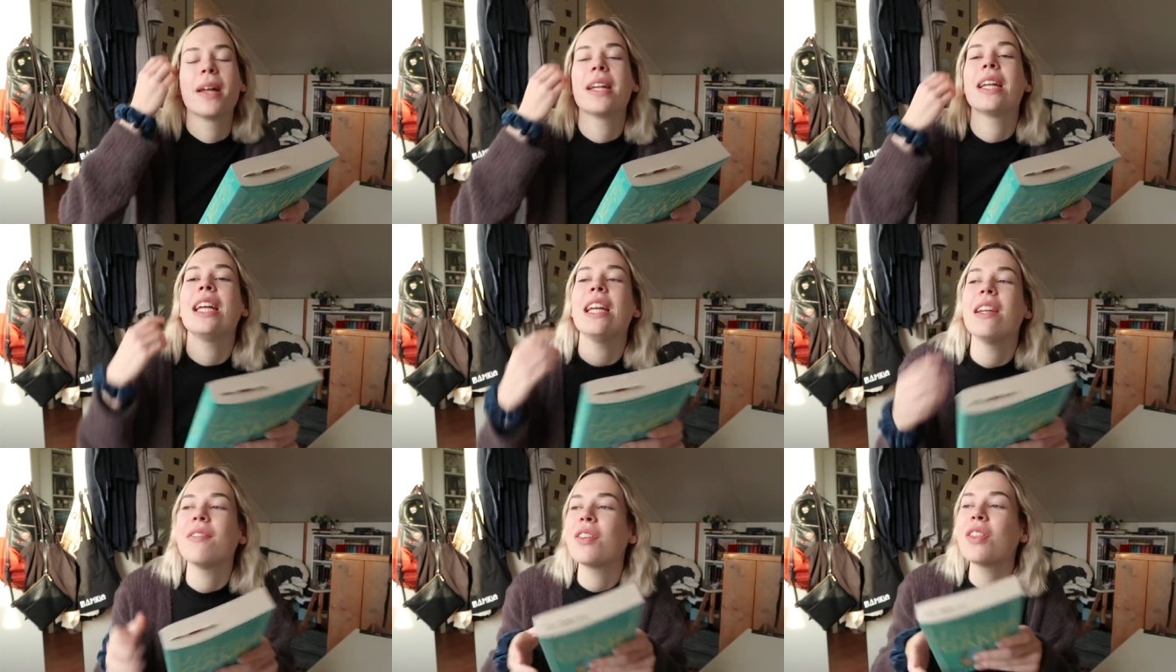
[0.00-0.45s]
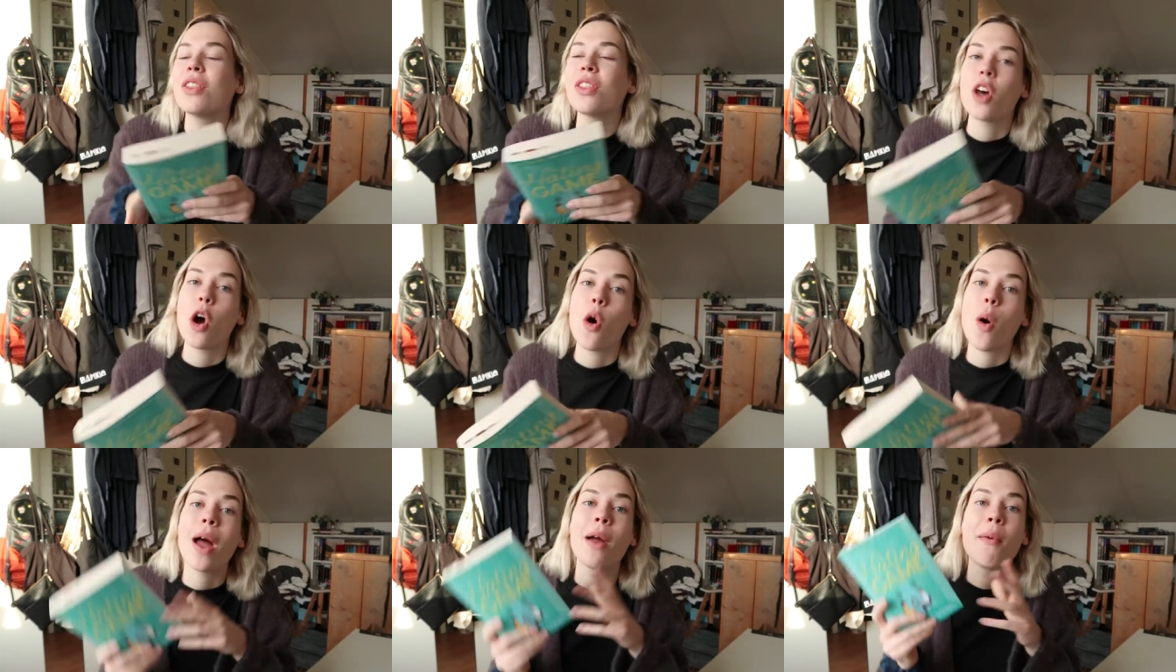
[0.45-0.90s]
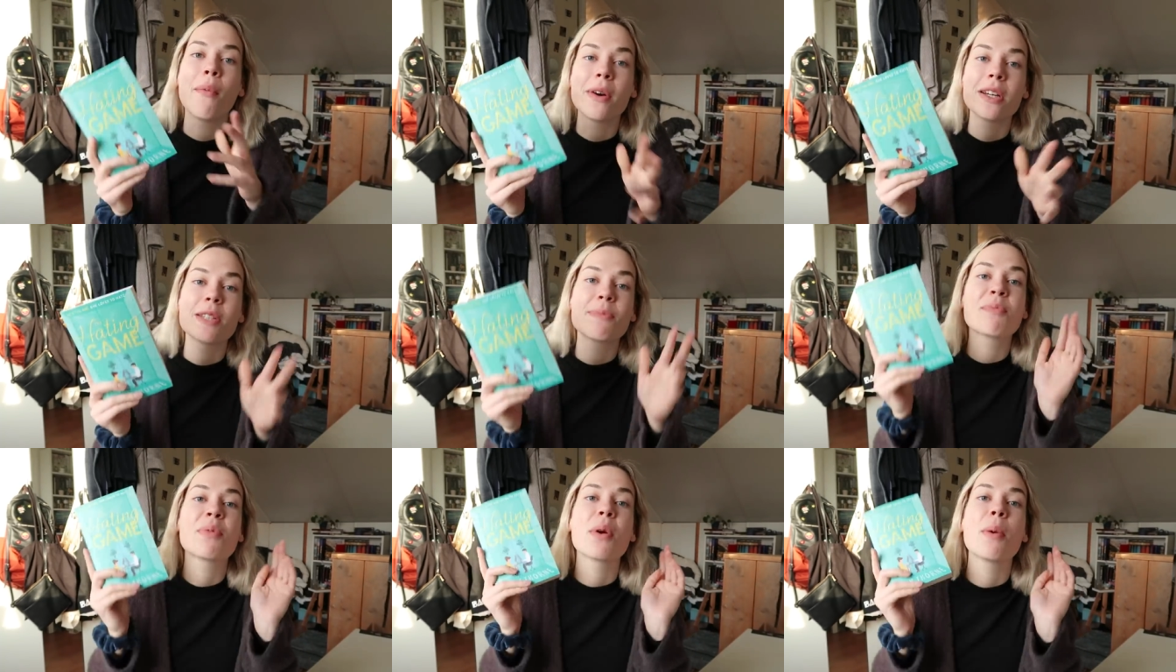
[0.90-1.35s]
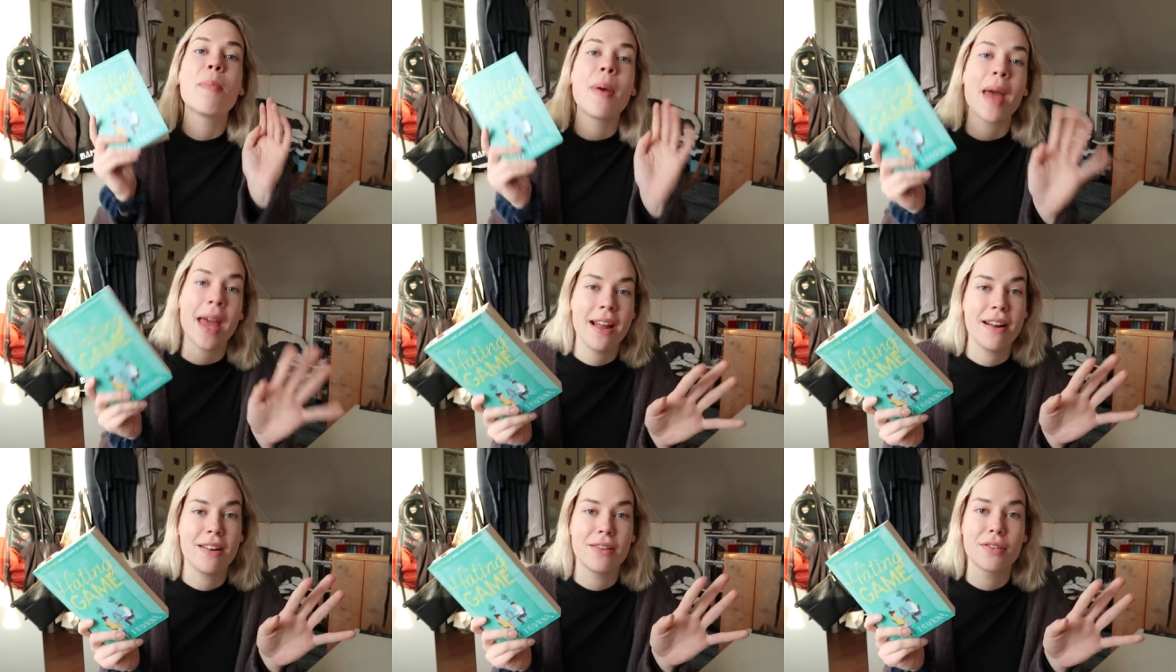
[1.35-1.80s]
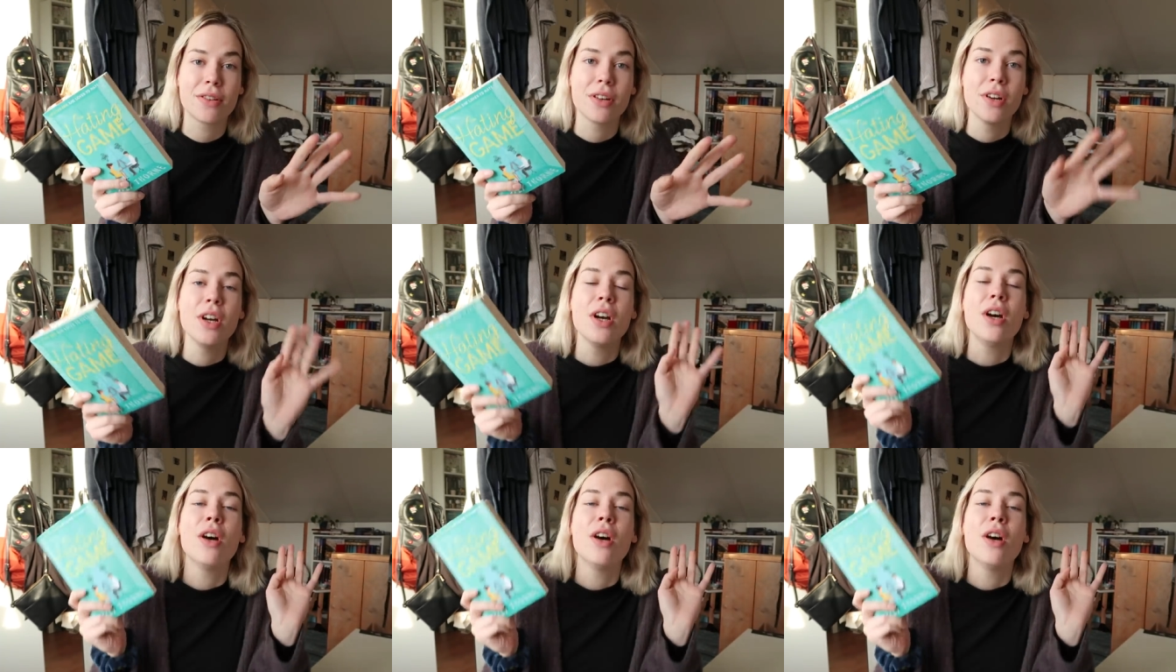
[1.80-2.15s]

But even though I was prepared